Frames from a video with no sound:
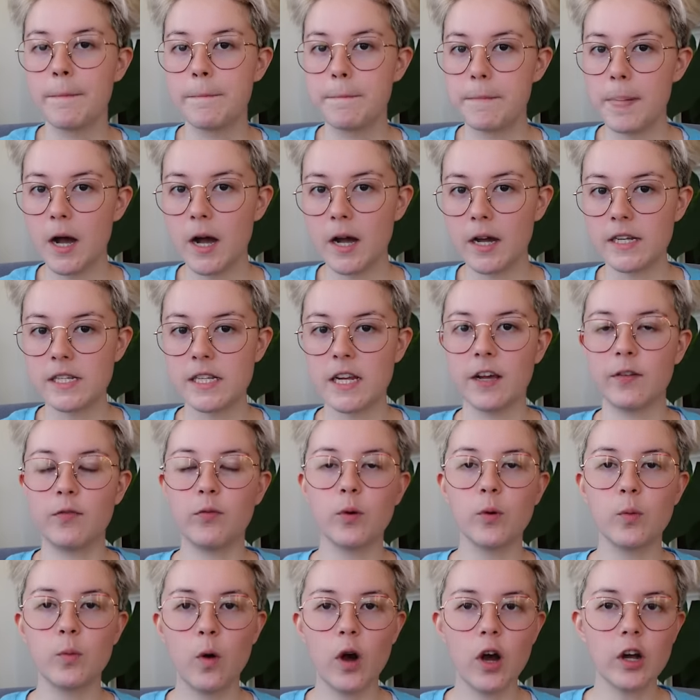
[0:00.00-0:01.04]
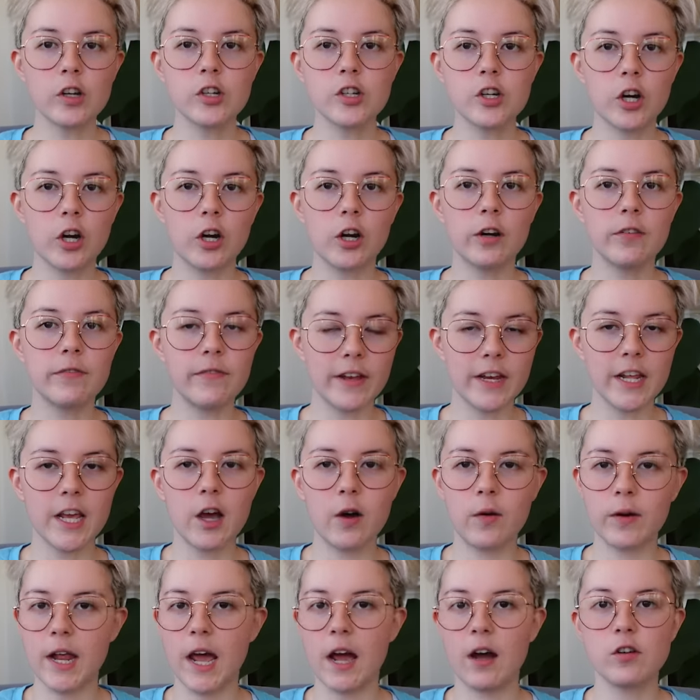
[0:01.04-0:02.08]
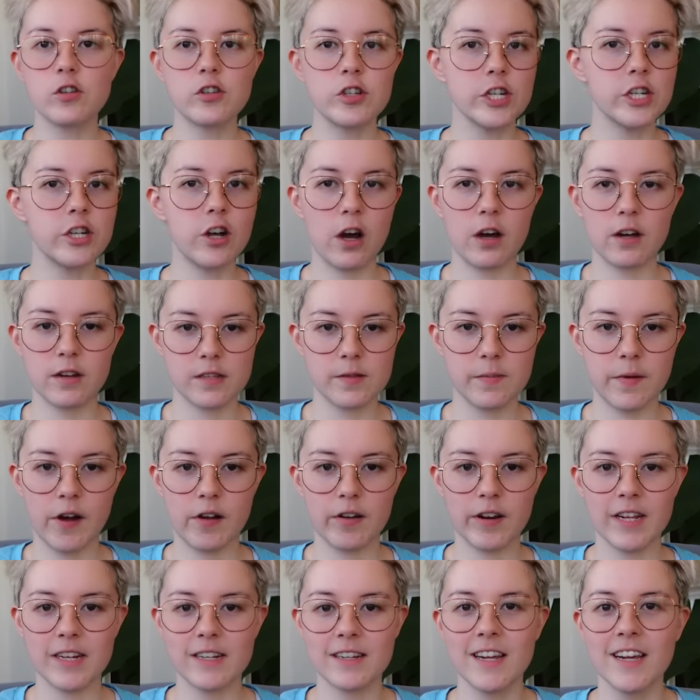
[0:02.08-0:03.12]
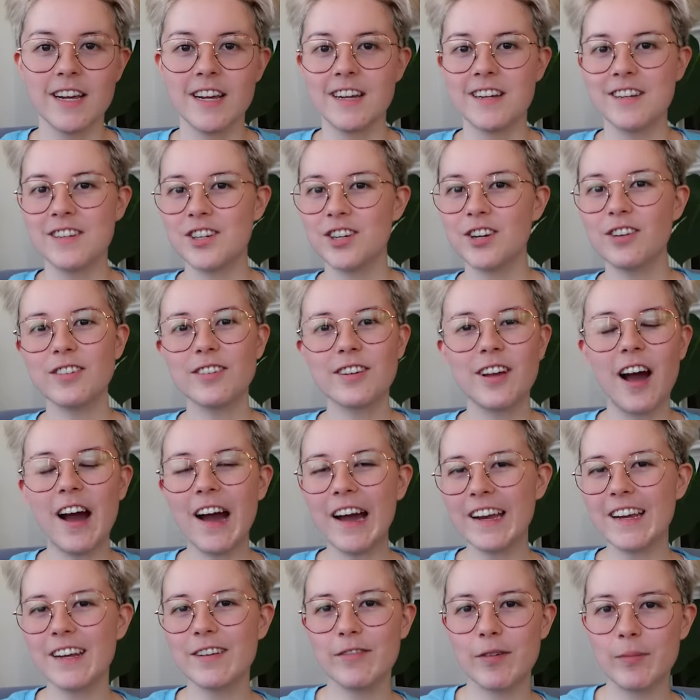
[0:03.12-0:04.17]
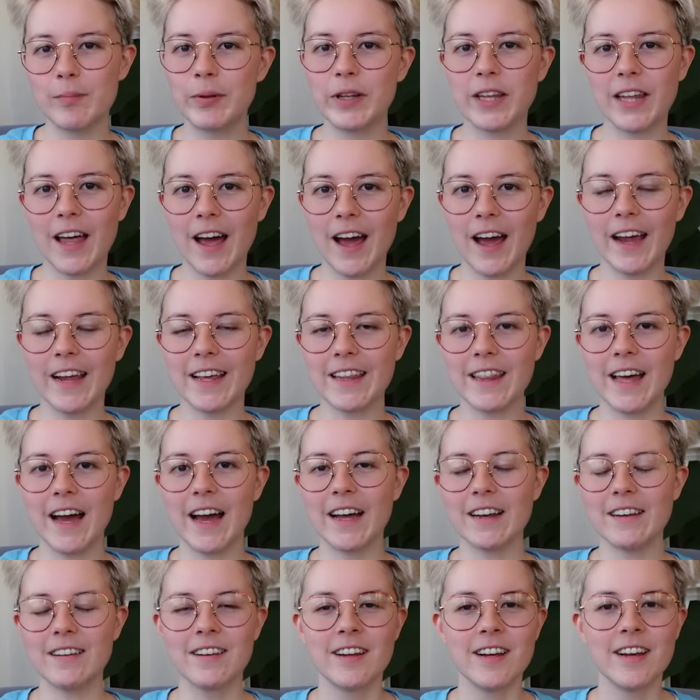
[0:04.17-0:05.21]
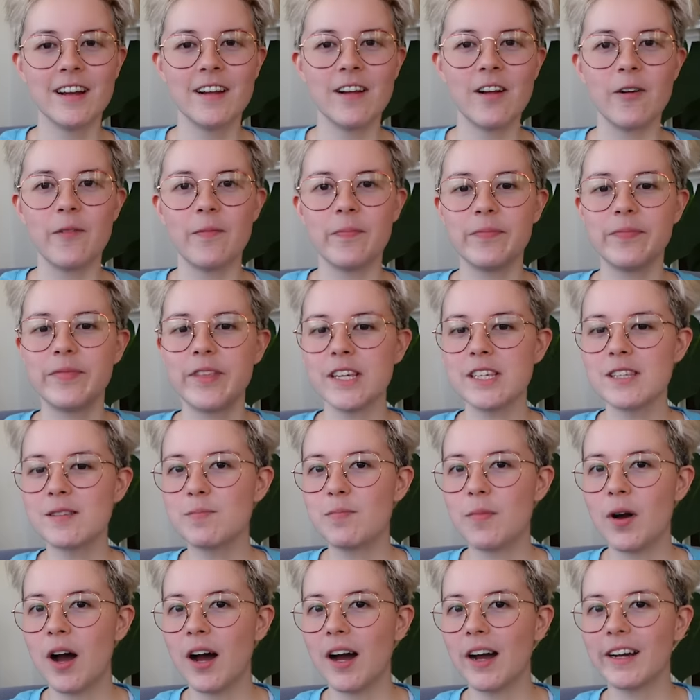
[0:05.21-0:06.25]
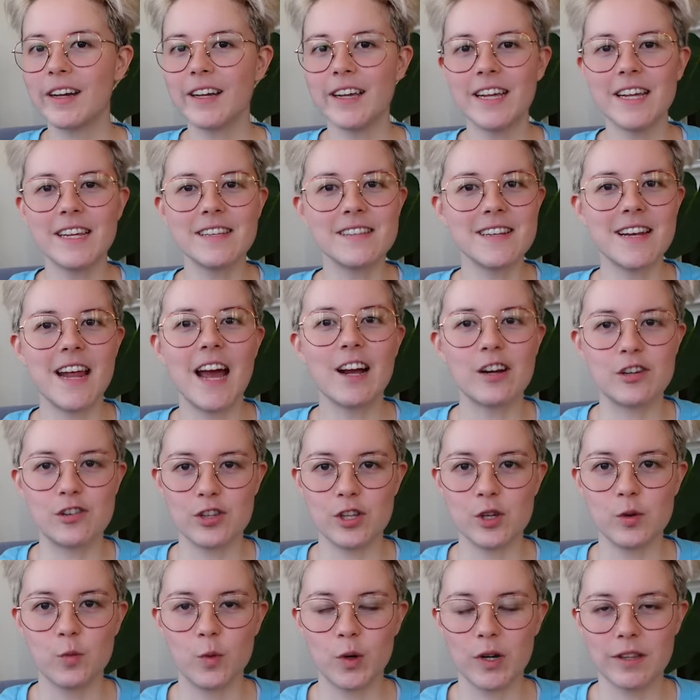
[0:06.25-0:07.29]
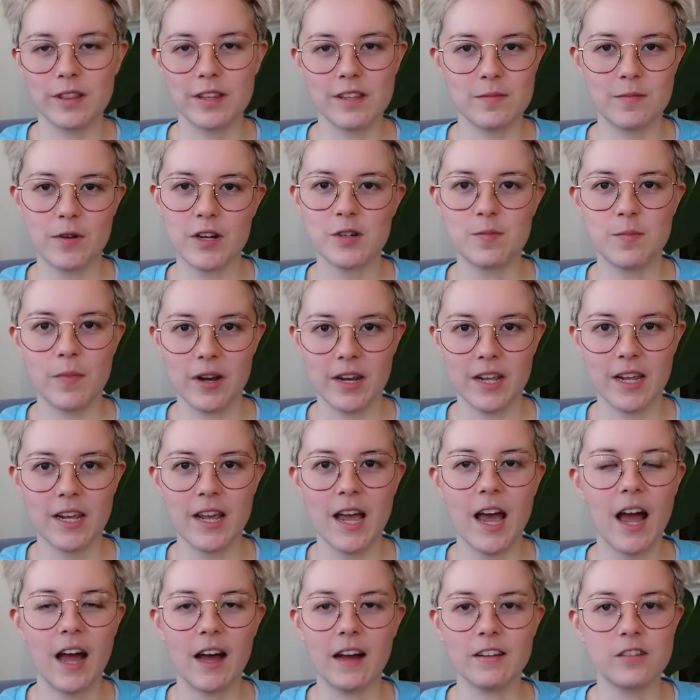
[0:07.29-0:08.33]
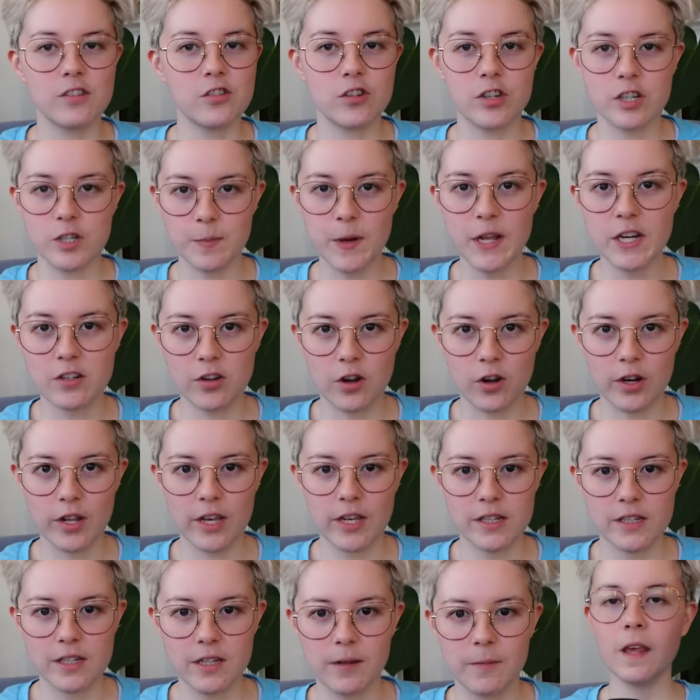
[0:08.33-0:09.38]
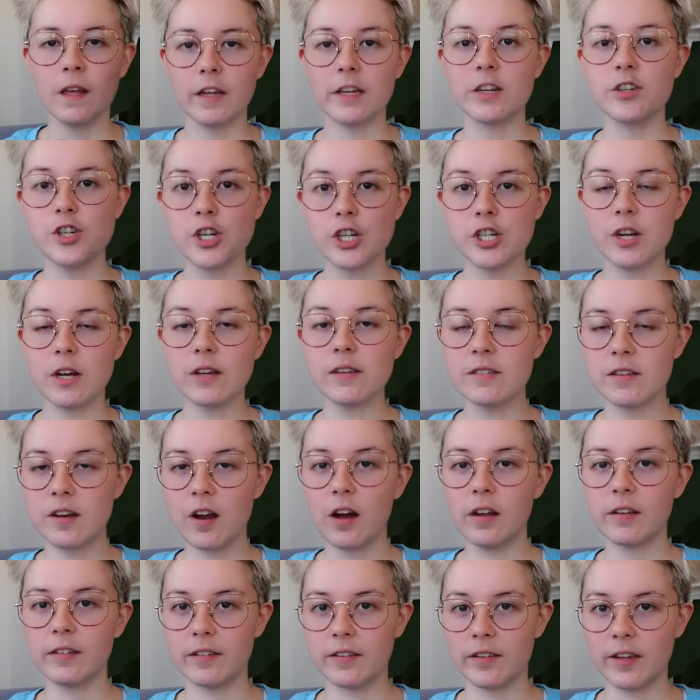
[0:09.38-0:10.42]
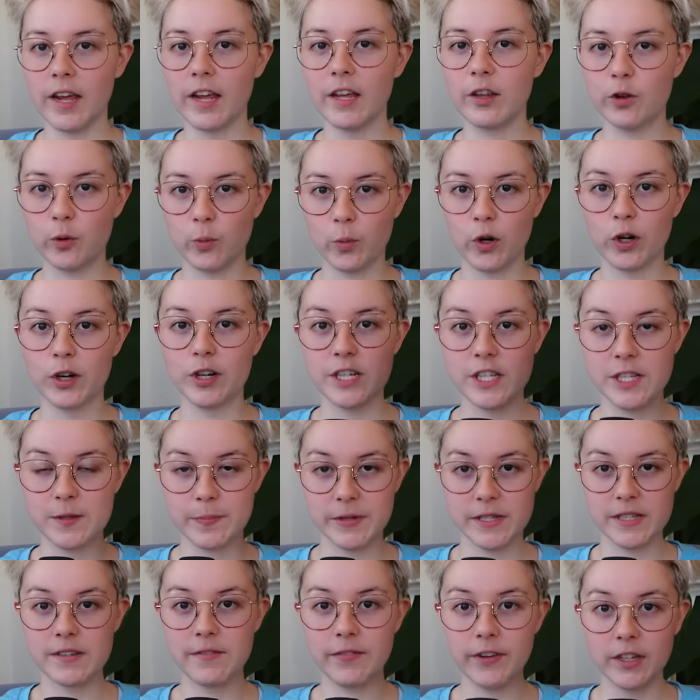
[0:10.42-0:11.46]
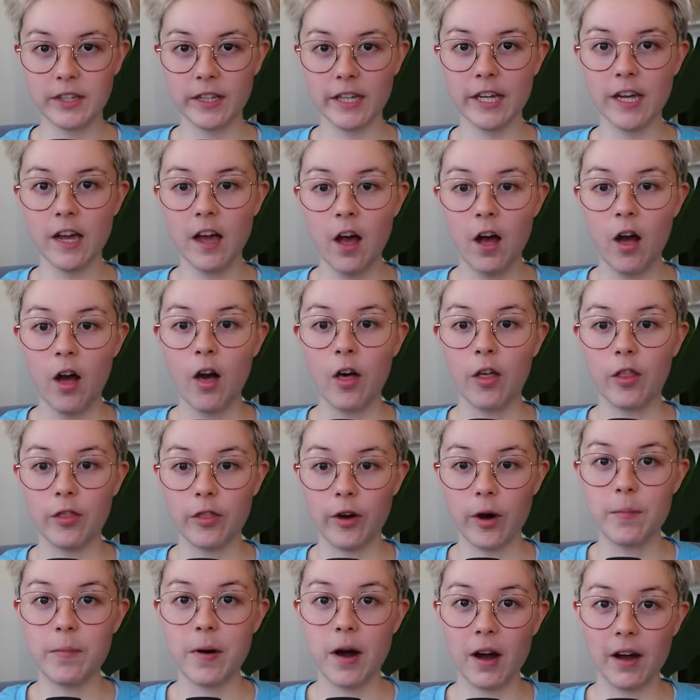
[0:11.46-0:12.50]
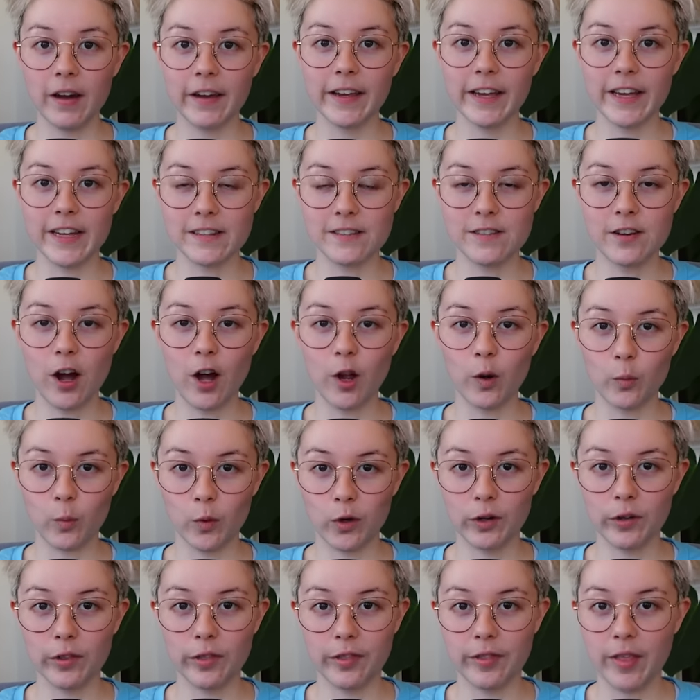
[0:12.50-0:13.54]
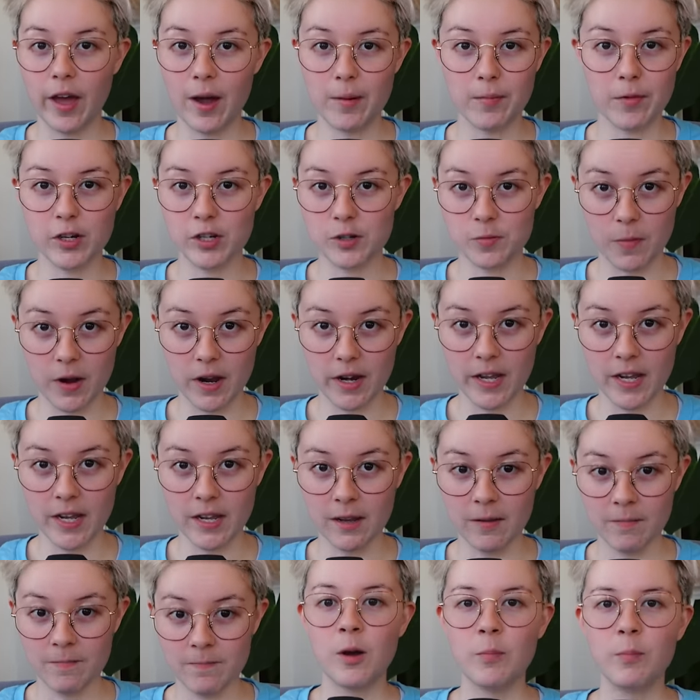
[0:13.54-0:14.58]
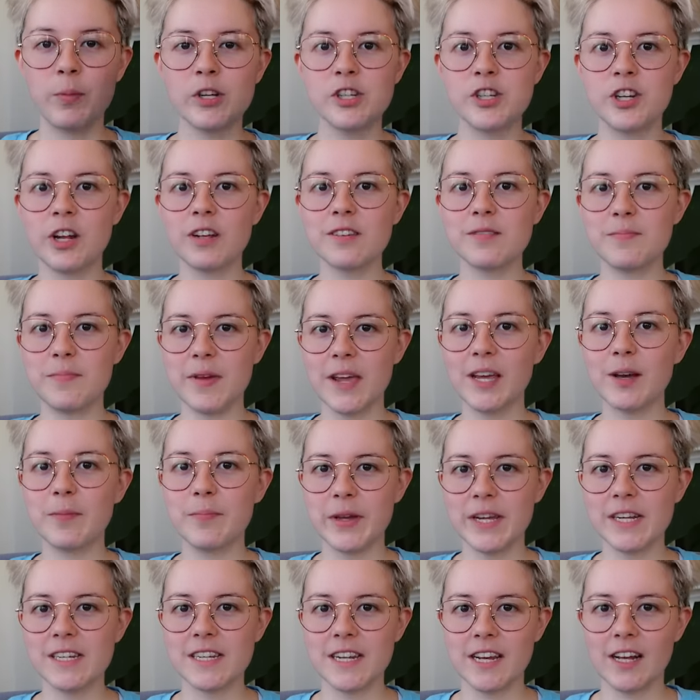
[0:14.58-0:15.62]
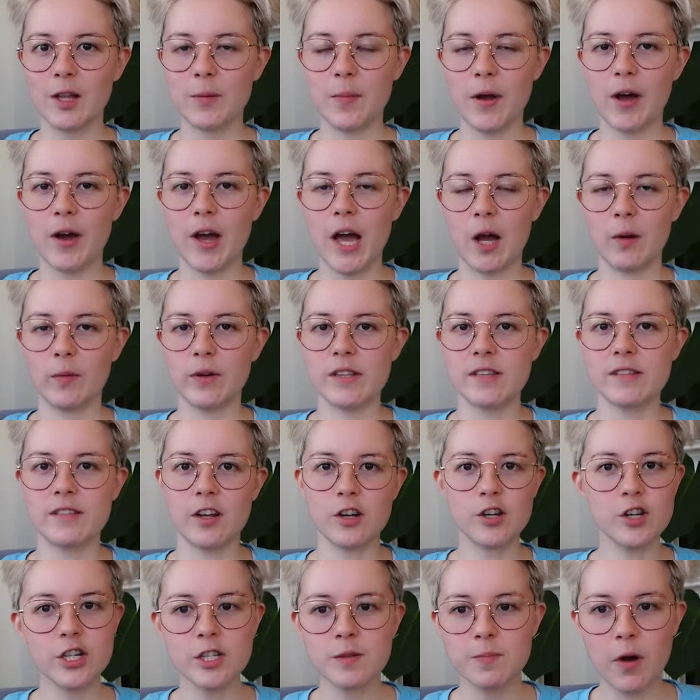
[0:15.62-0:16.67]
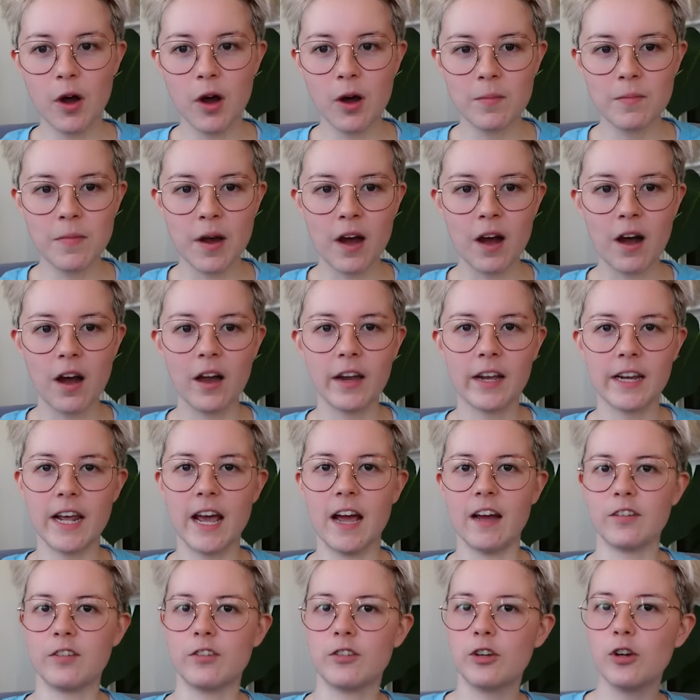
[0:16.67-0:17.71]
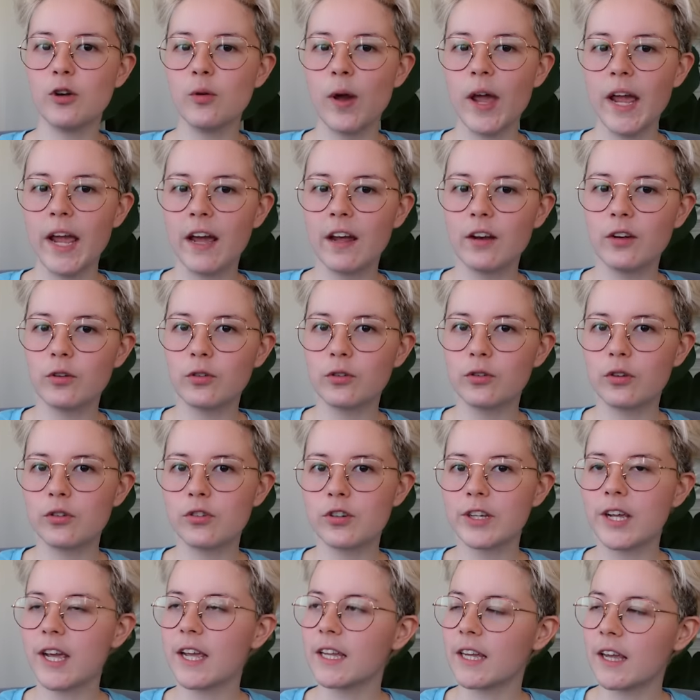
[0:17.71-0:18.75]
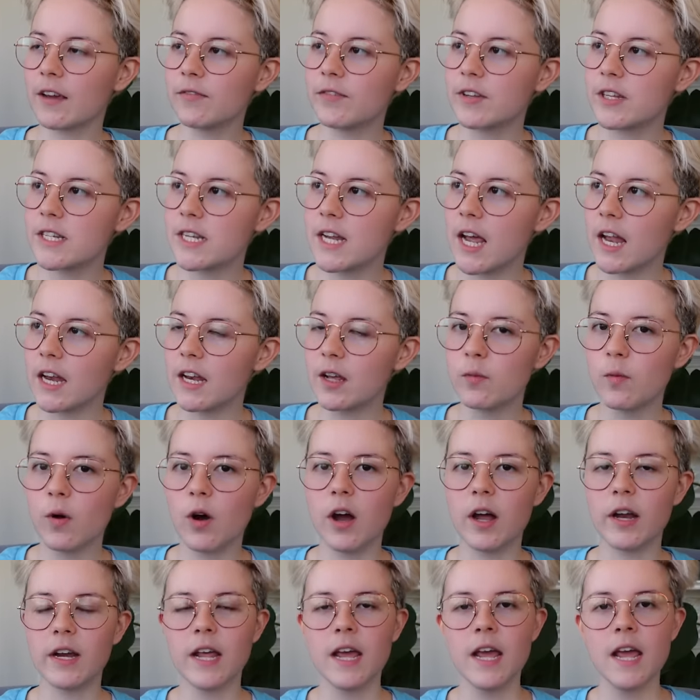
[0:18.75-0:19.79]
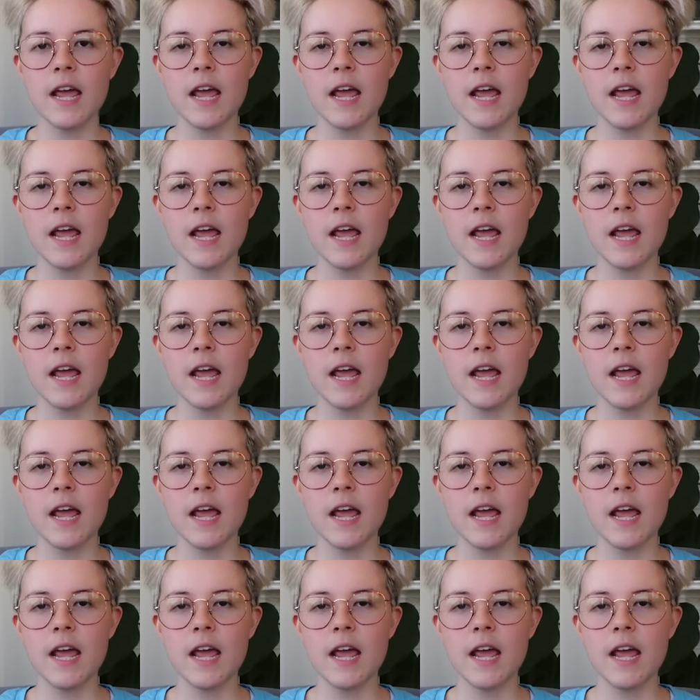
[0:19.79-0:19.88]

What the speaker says: But if we watch her video and how she talks about it, she does kind of imply that this mug isn't actually worth as much money as she spent on it. Like, she does not say the words specifically, the mug is not worth that much money, but she does make a big deal about how it's such a small mug and it has two handles so she can't gift it to anyone.